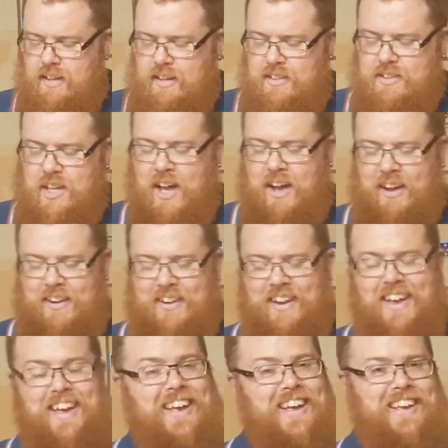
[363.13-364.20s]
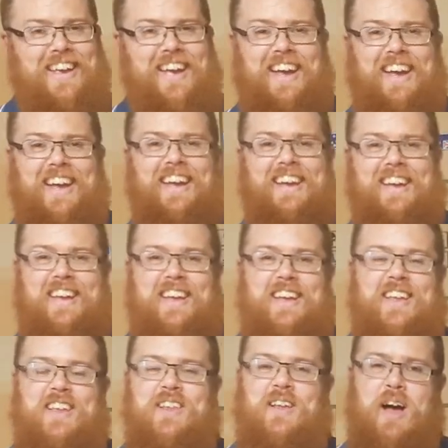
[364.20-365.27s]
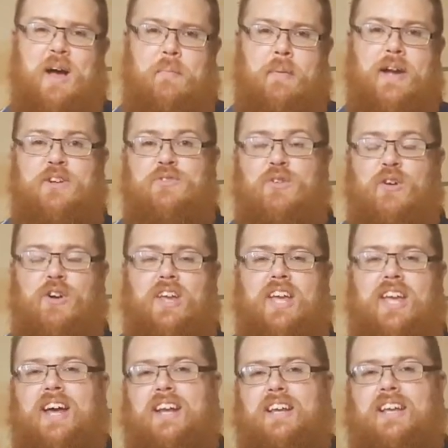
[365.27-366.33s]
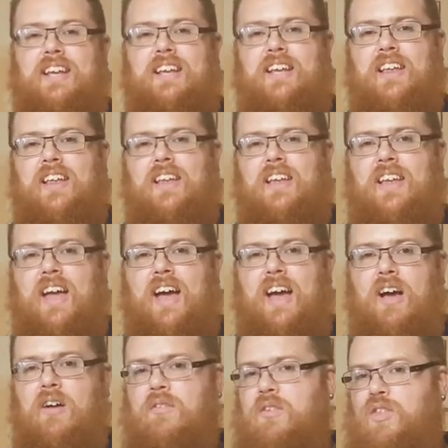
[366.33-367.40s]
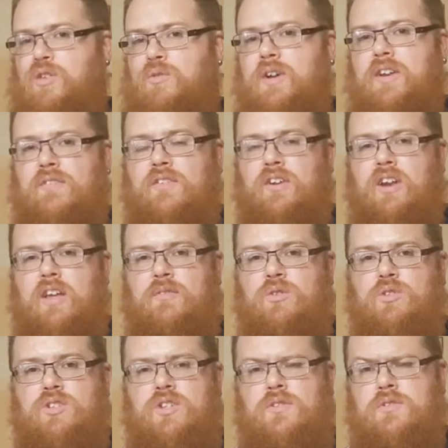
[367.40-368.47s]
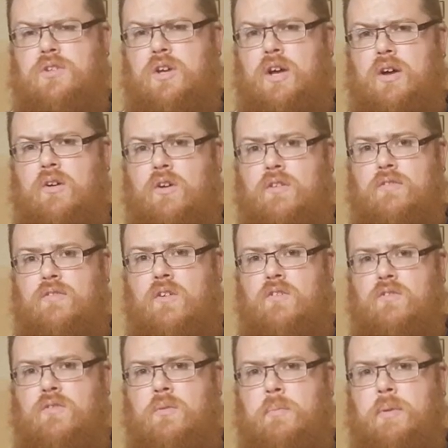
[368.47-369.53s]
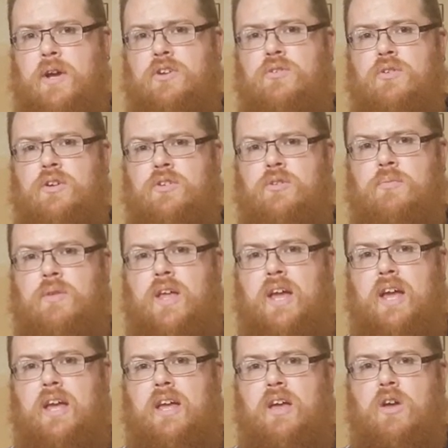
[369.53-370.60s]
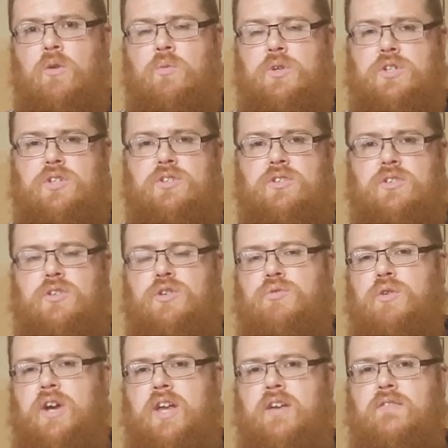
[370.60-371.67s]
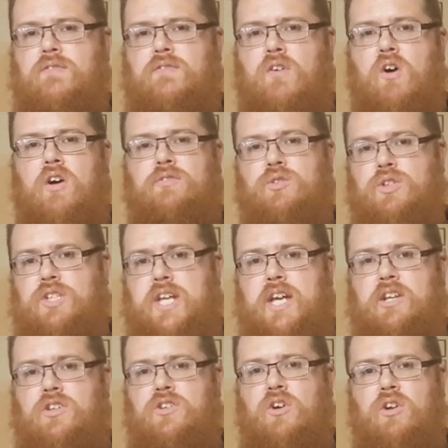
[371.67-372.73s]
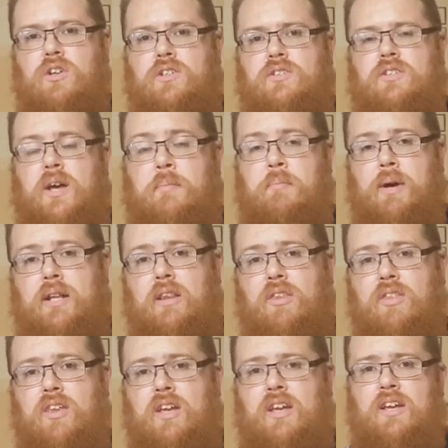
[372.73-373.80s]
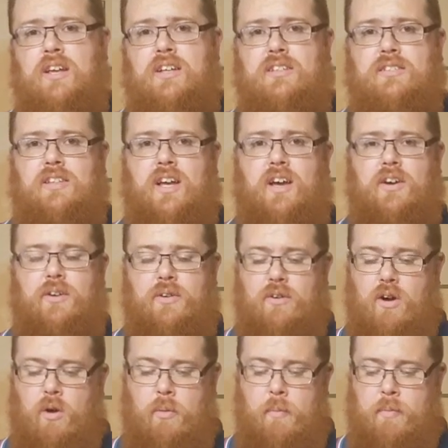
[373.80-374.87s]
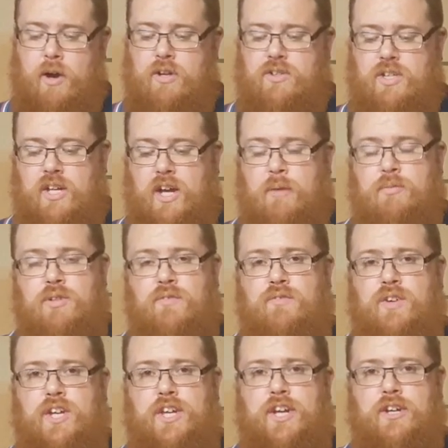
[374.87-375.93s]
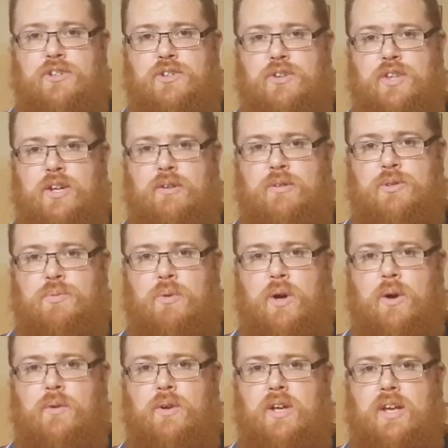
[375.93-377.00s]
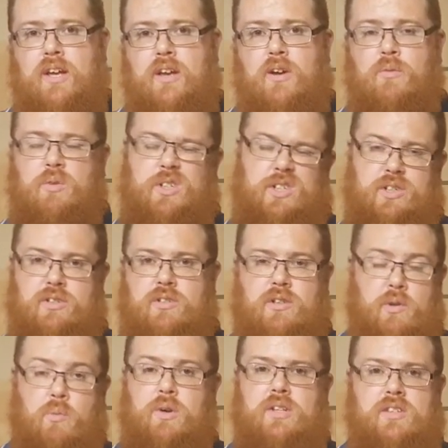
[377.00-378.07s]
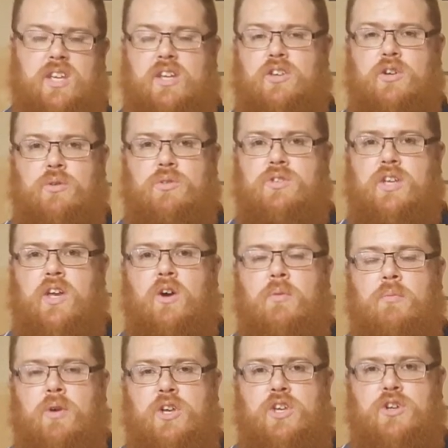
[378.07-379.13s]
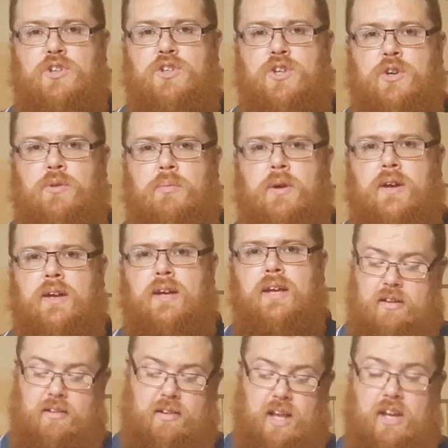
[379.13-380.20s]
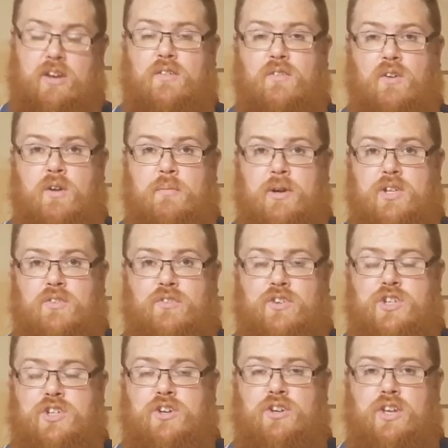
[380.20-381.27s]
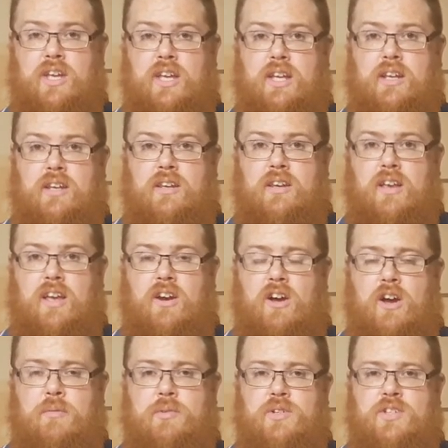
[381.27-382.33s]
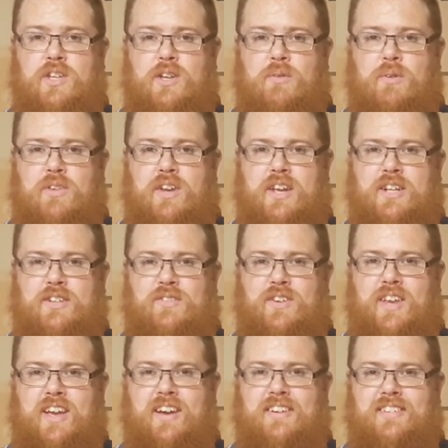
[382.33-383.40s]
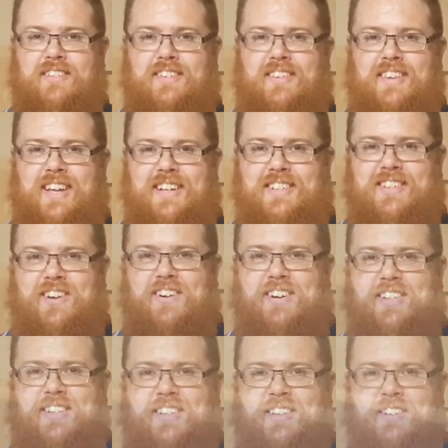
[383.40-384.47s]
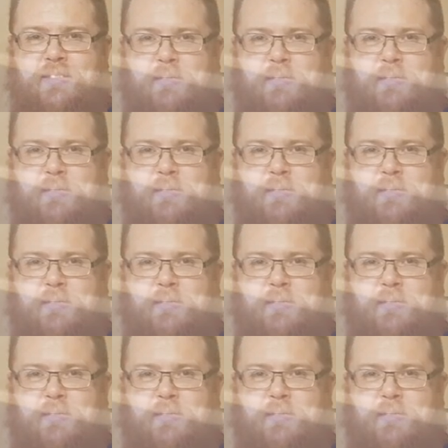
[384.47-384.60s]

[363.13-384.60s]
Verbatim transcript: So, yeah, uh, Patreon account, uh, three different levels uh, of, of, of there, which is three, five, or ten dollars a month. So I'll be posting up some videos on there as well, which is the ones that you'll see on my YouTube. Thank you very much for tuning in, and I hope to see you on the next video. Thanks, guys.